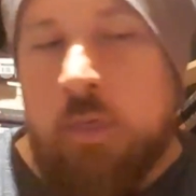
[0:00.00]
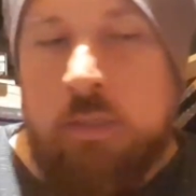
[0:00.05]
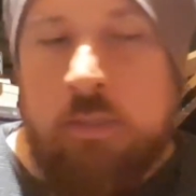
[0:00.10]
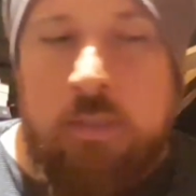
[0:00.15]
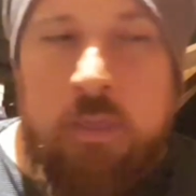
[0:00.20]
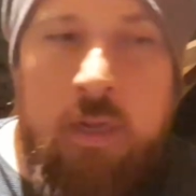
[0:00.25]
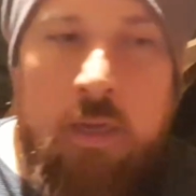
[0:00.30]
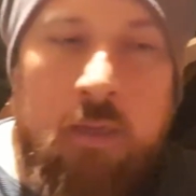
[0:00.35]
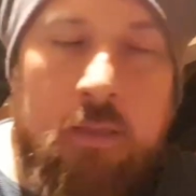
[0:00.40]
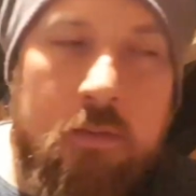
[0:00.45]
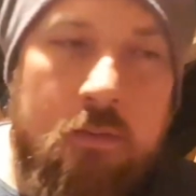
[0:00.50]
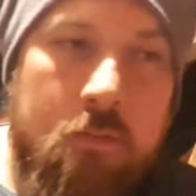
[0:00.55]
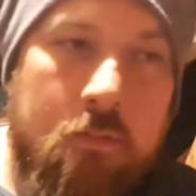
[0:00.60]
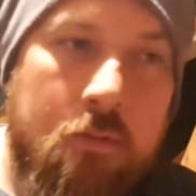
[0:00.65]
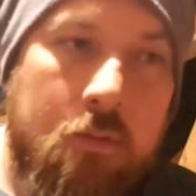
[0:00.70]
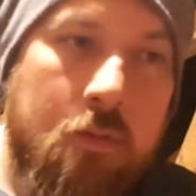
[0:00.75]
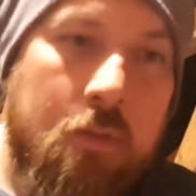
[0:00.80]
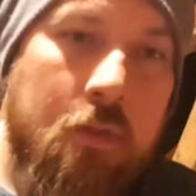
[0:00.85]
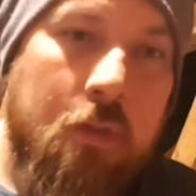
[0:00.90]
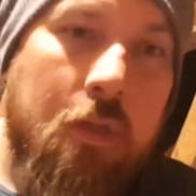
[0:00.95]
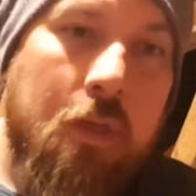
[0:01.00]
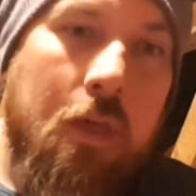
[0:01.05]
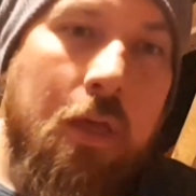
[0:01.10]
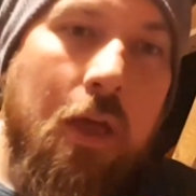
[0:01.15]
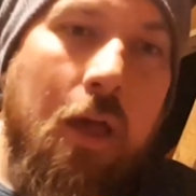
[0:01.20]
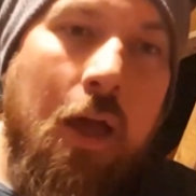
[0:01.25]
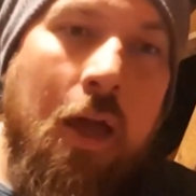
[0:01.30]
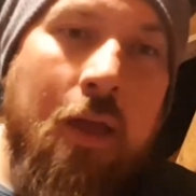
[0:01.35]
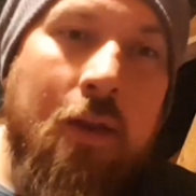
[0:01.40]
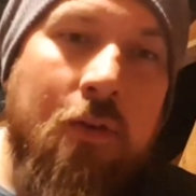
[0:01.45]
yesterday,
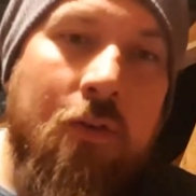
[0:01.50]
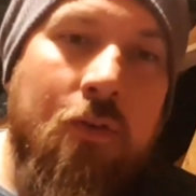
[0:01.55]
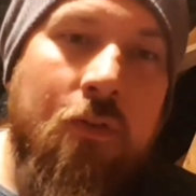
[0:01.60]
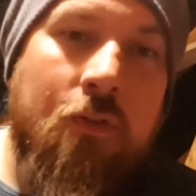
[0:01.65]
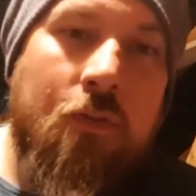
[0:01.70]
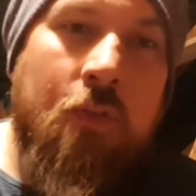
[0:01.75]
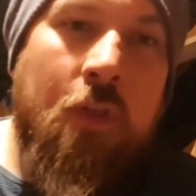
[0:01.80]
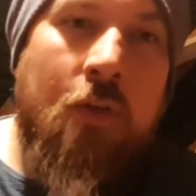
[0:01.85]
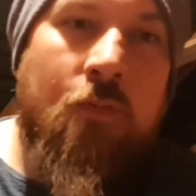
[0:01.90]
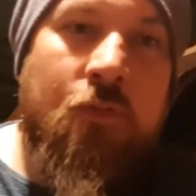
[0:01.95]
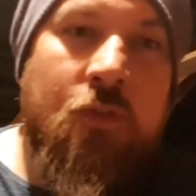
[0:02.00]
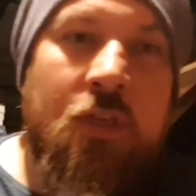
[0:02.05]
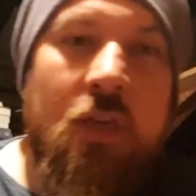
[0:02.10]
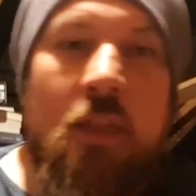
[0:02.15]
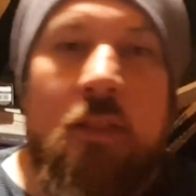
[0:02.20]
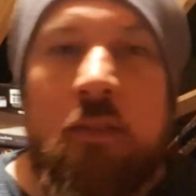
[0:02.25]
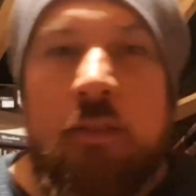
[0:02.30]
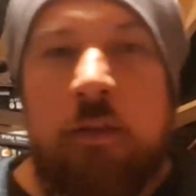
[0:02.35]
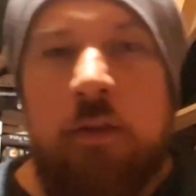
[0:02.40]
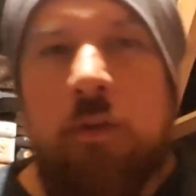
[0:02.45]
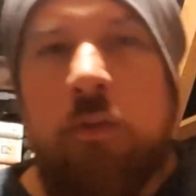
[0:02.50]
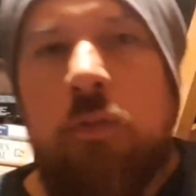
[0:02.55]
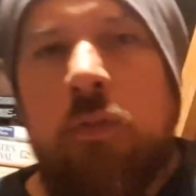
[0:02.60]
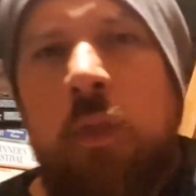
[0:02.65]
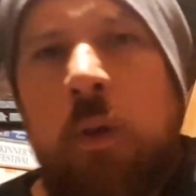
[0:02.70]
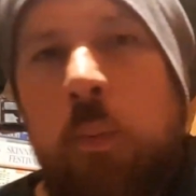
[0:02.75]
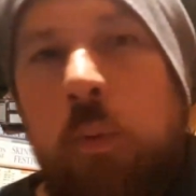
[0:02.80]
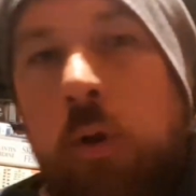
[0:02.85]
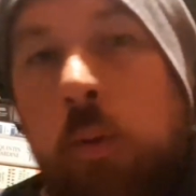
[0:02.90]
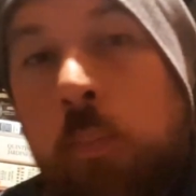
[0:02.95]
and they've said that
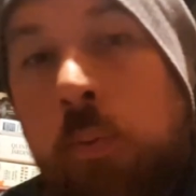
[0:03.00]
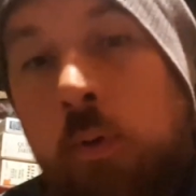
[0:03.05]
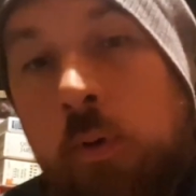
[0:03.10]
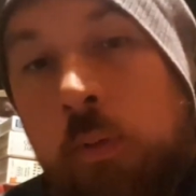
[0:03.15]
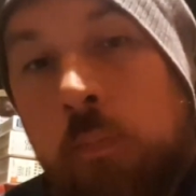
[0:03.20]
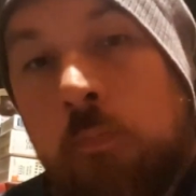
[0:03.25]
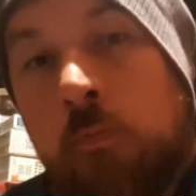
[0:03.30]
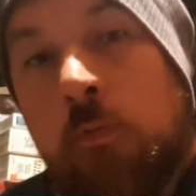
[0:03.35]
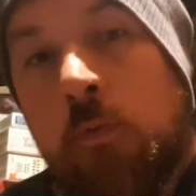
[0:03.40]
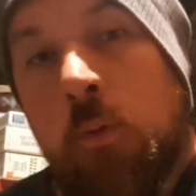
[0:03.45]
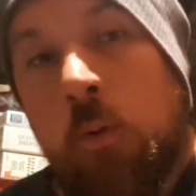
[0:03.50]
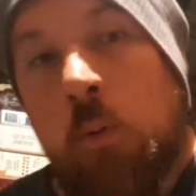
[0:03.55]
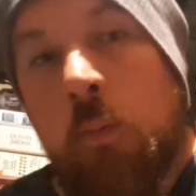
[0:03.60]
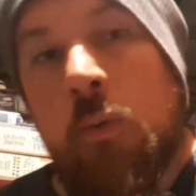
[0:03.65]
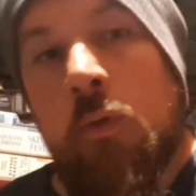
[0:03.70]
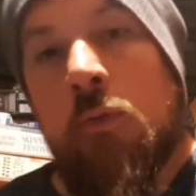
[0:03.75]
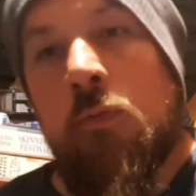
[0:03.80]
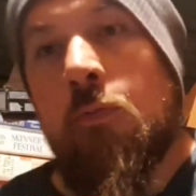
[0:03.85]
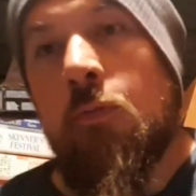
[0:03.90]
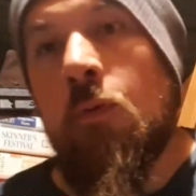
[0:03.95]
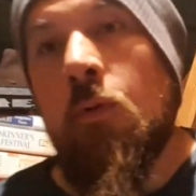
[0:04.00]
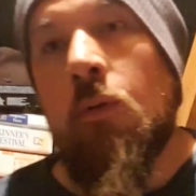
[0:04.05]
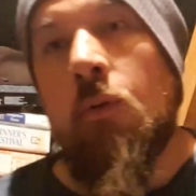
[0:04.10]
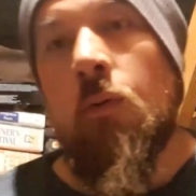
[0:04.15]
they want to put him forward for